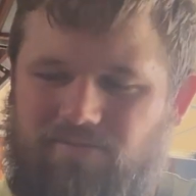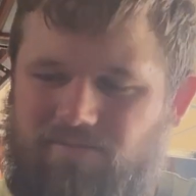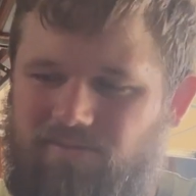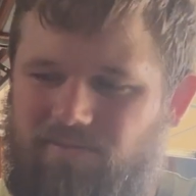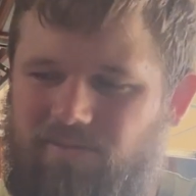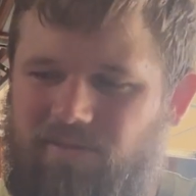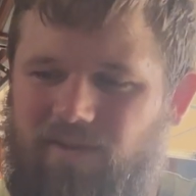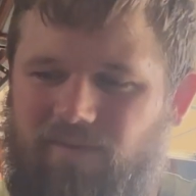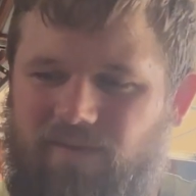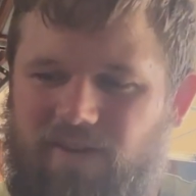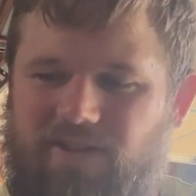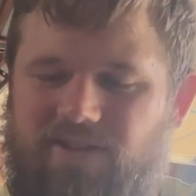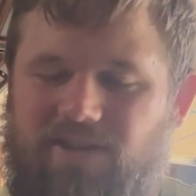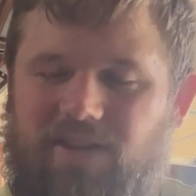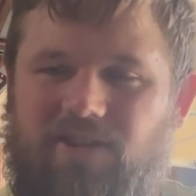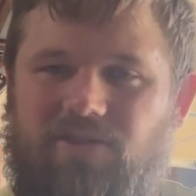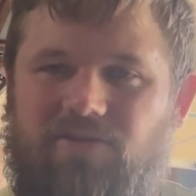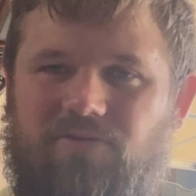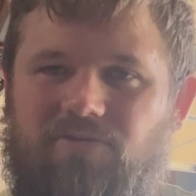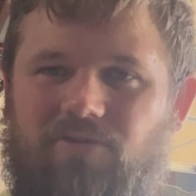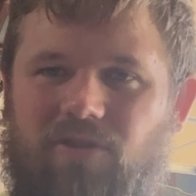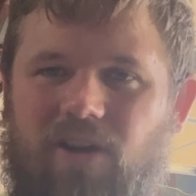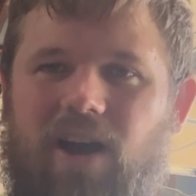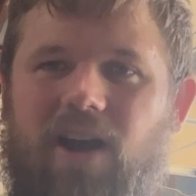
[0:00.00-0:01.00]
If it's
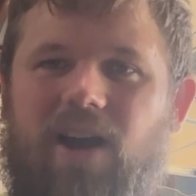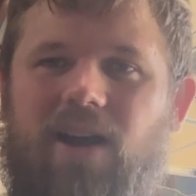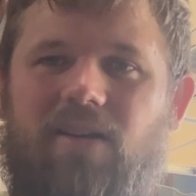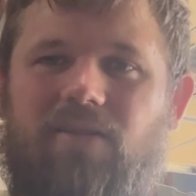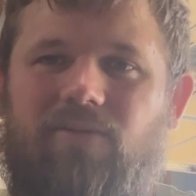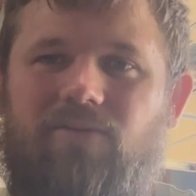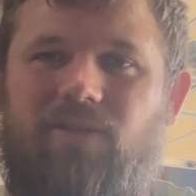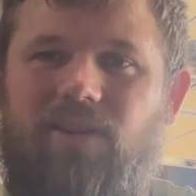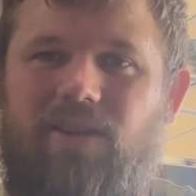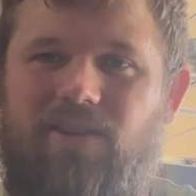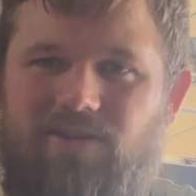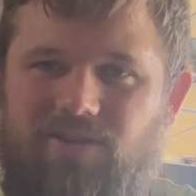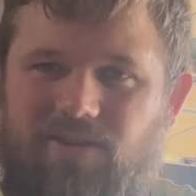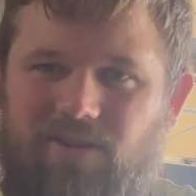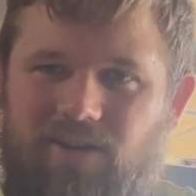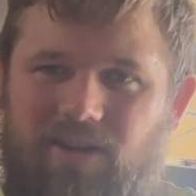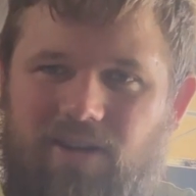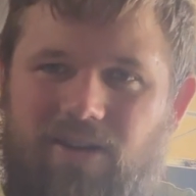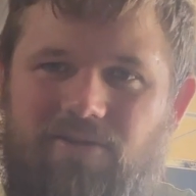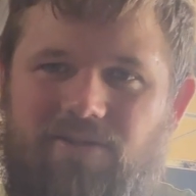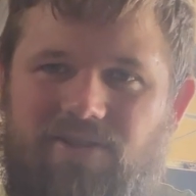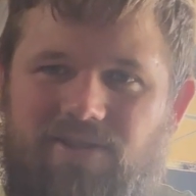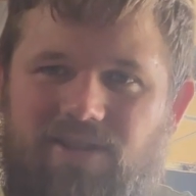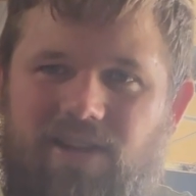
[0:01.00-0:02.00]
in drive, it's going to
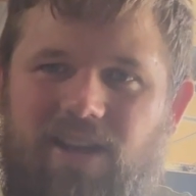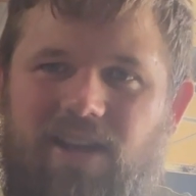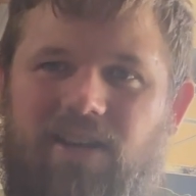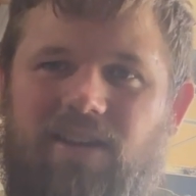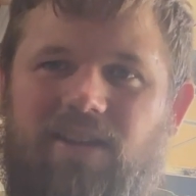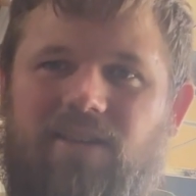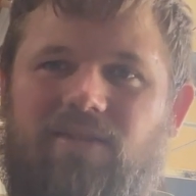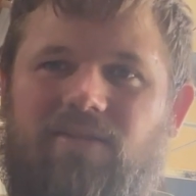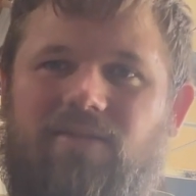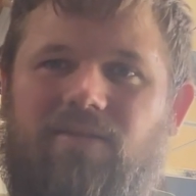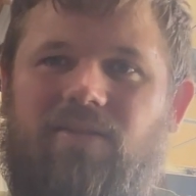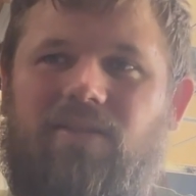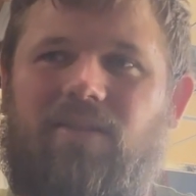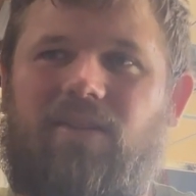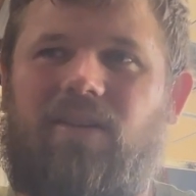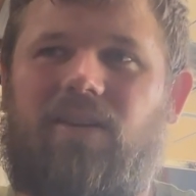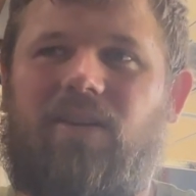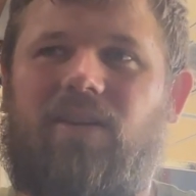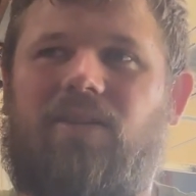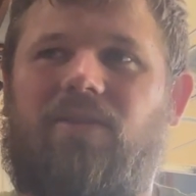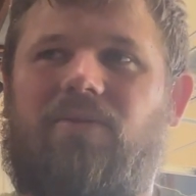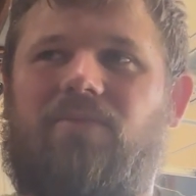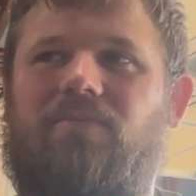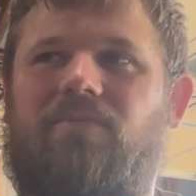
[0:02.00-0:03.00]
go to second.
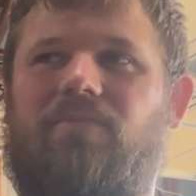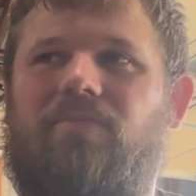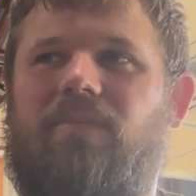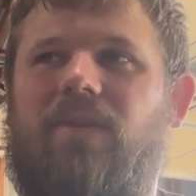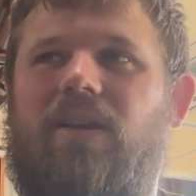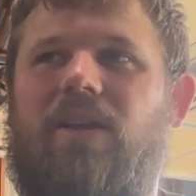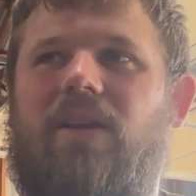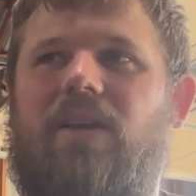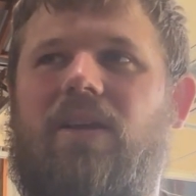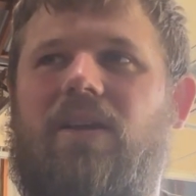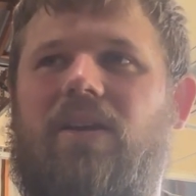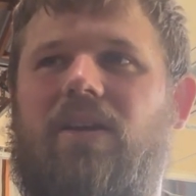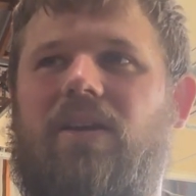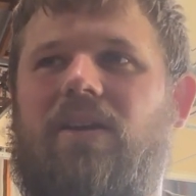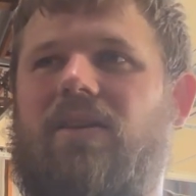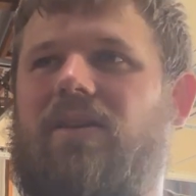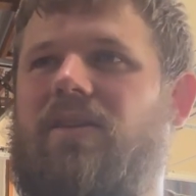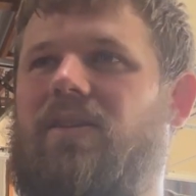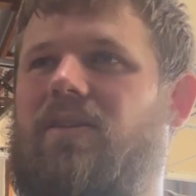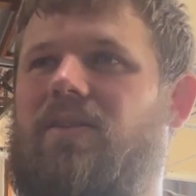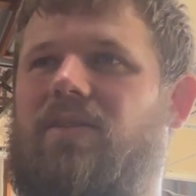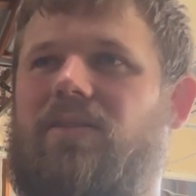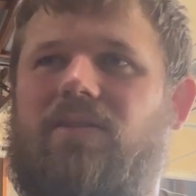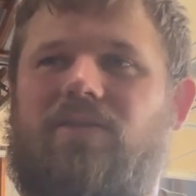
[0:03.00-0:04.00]

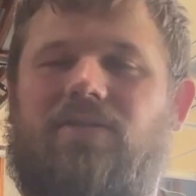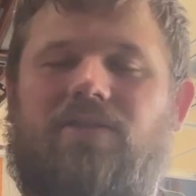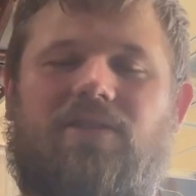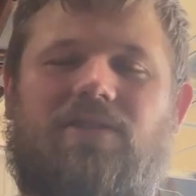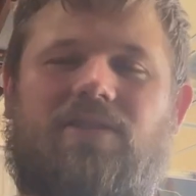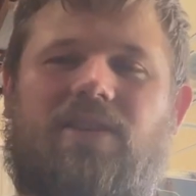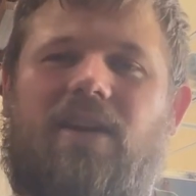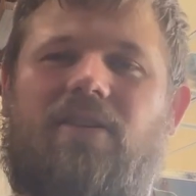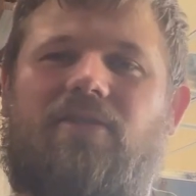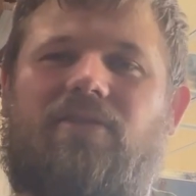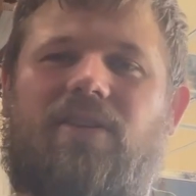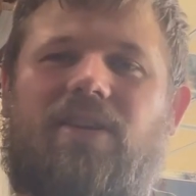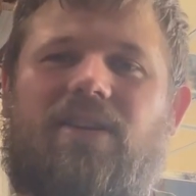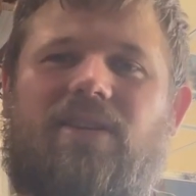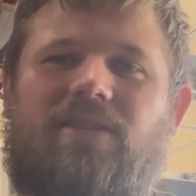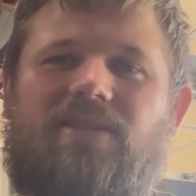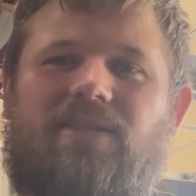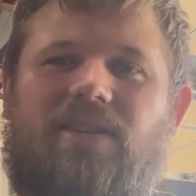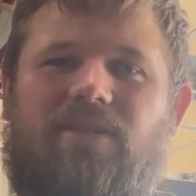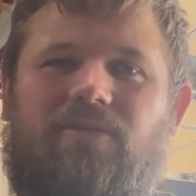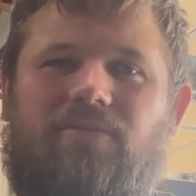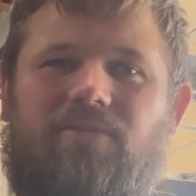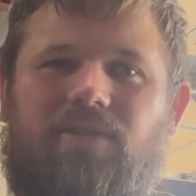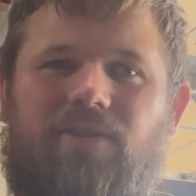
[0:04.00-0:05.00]
It's just how it is.
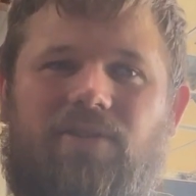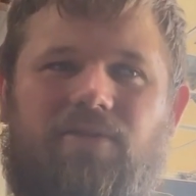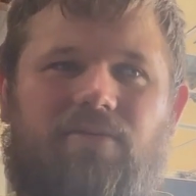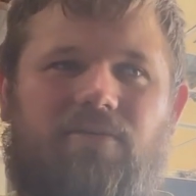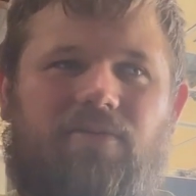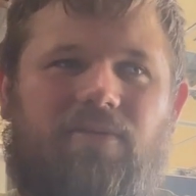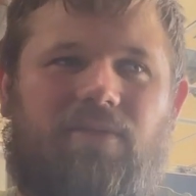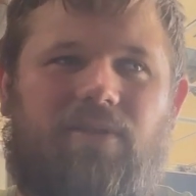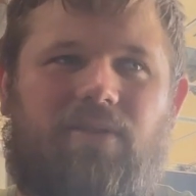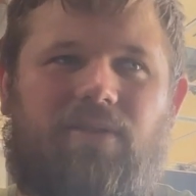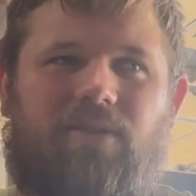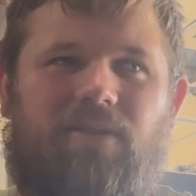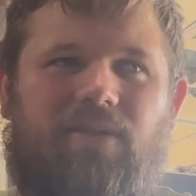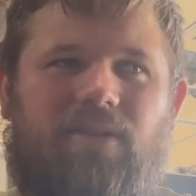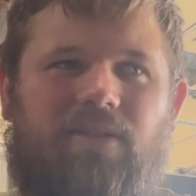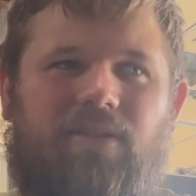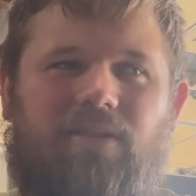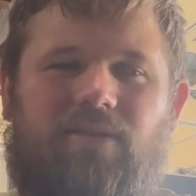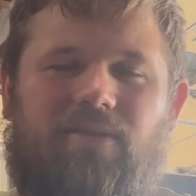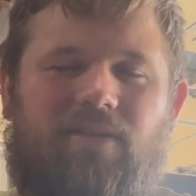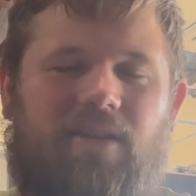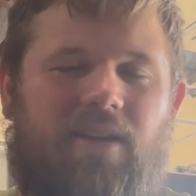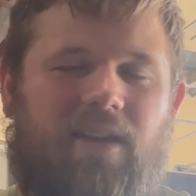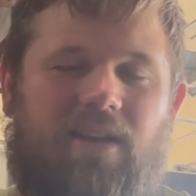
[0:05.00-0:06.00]
I don't know
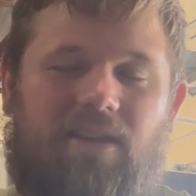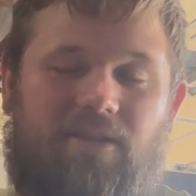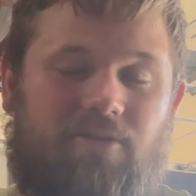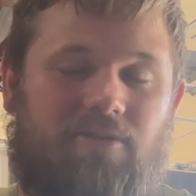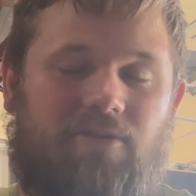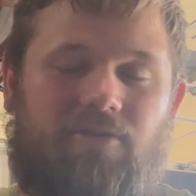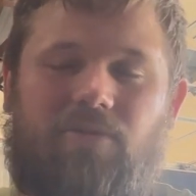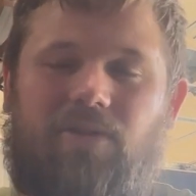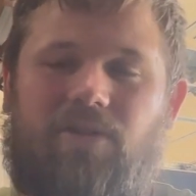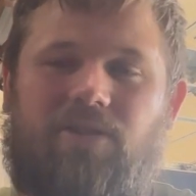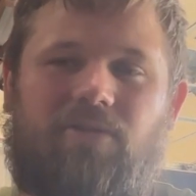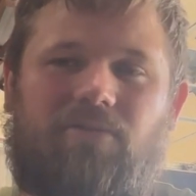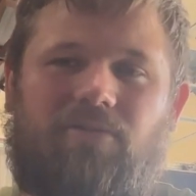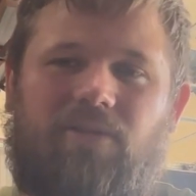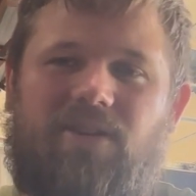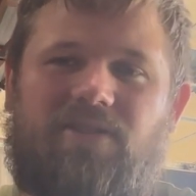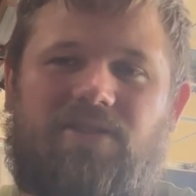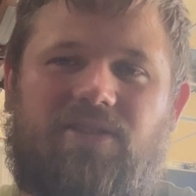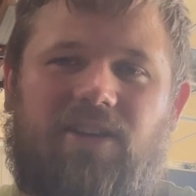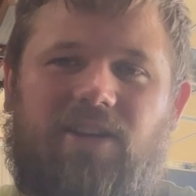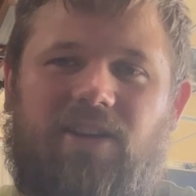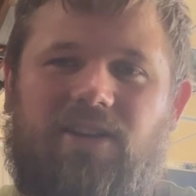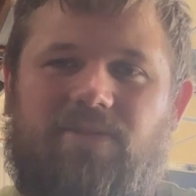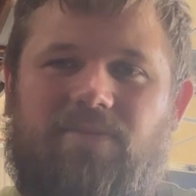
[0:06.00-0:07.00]
what the
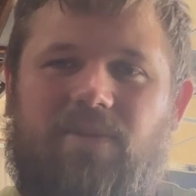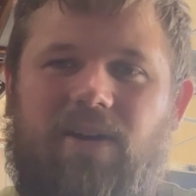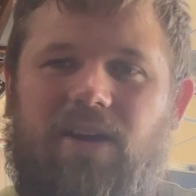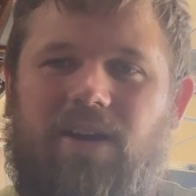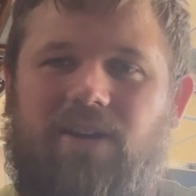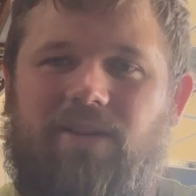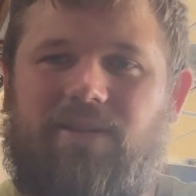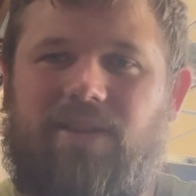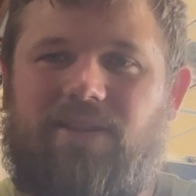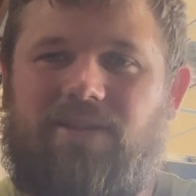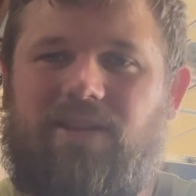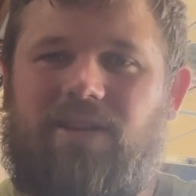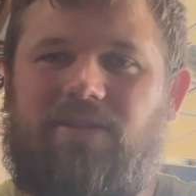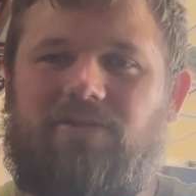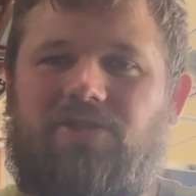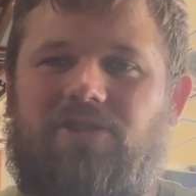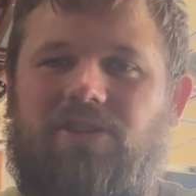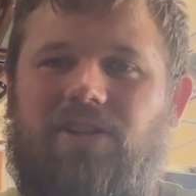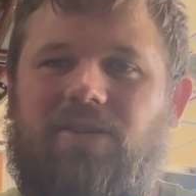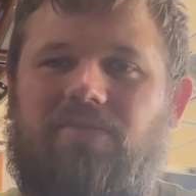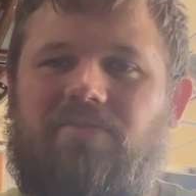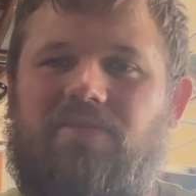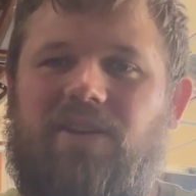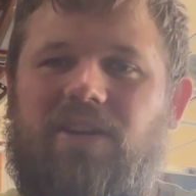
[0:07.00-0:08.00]
reasoning is behind it. That's how
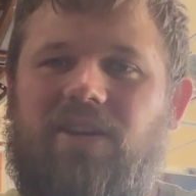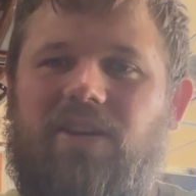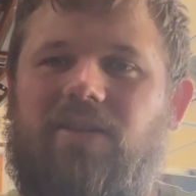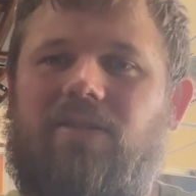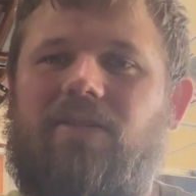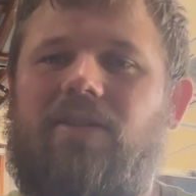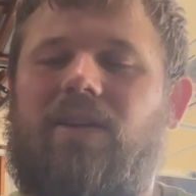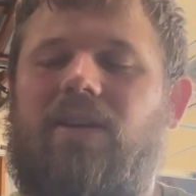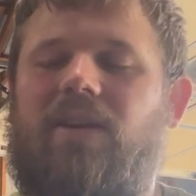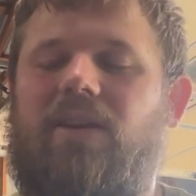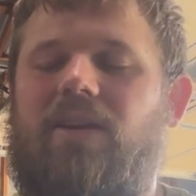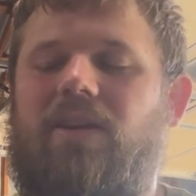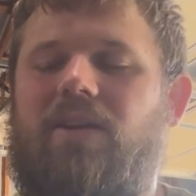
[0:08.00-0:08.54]
GM did it.